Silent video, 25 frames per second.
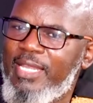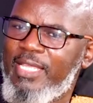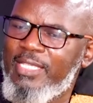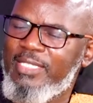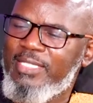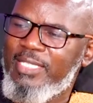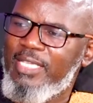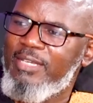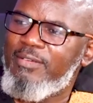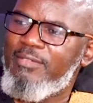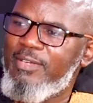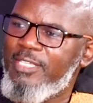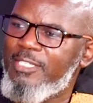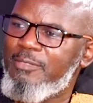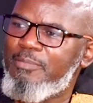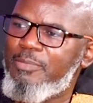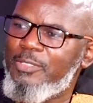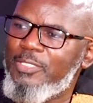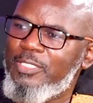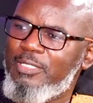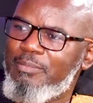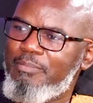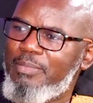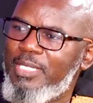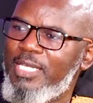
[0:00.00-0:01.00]
said
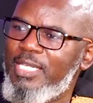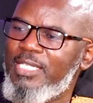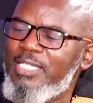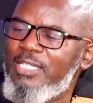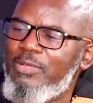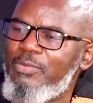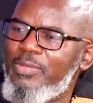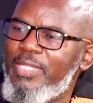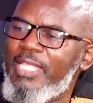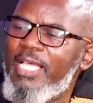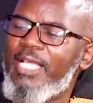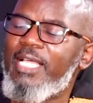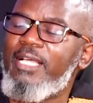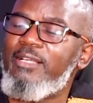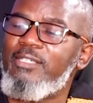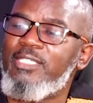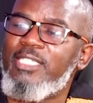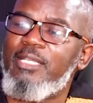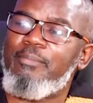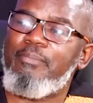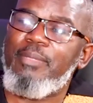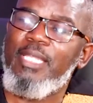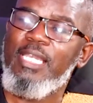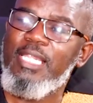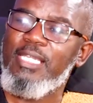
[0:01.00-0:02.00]
responsibility with
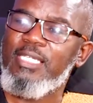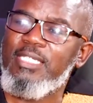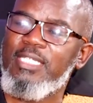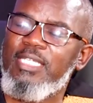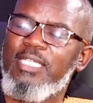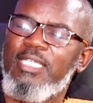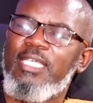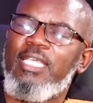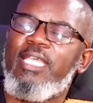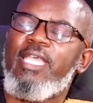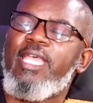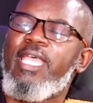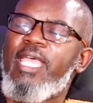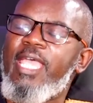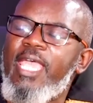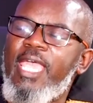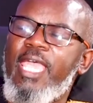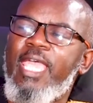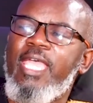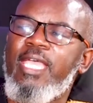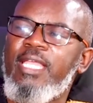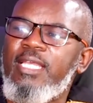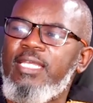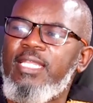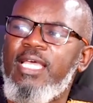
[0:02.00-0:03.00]
accountability
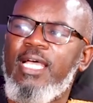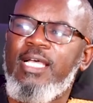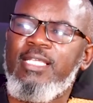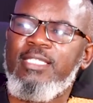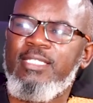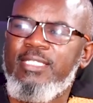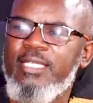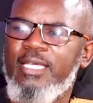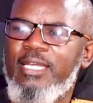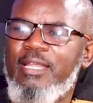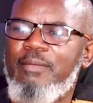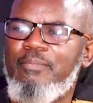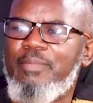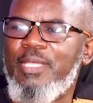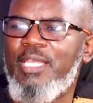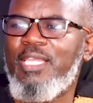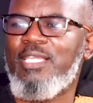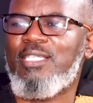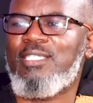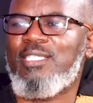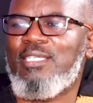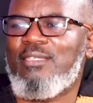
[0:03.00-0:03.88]
and answerability.